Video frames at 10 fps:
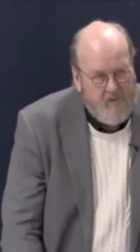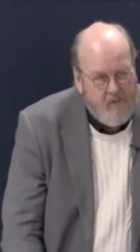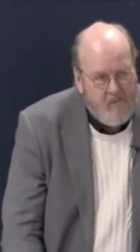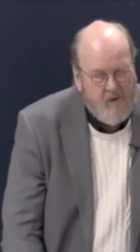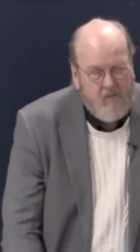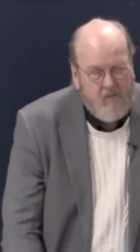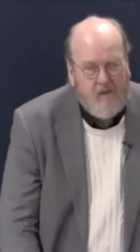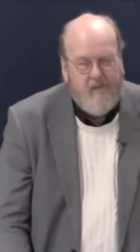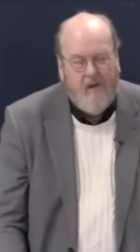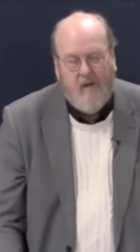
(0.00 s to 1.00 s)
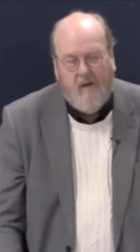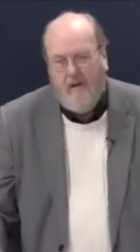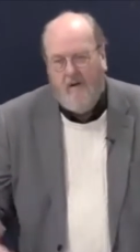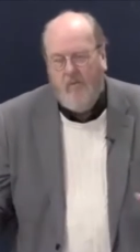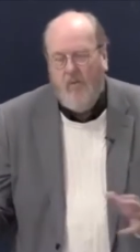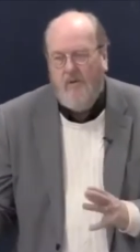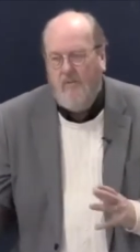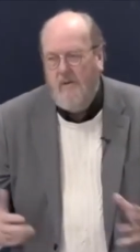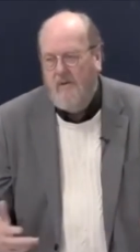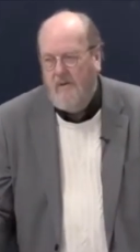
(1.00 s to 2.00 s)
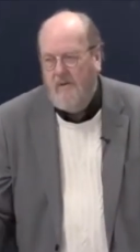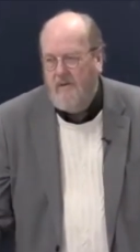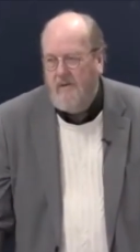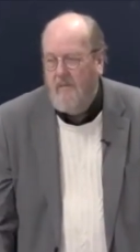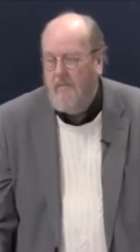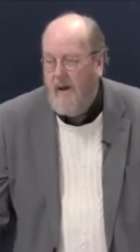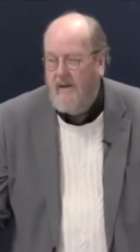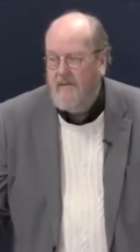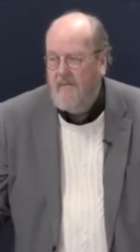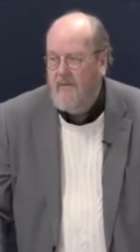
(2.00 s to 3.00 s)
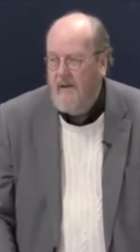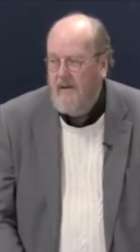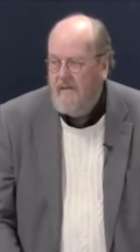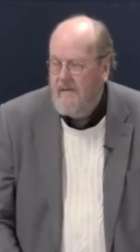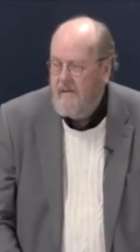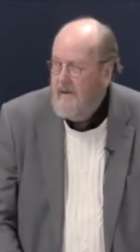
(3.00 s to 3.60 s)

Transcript: but I really feel like God wants me to just unpack some things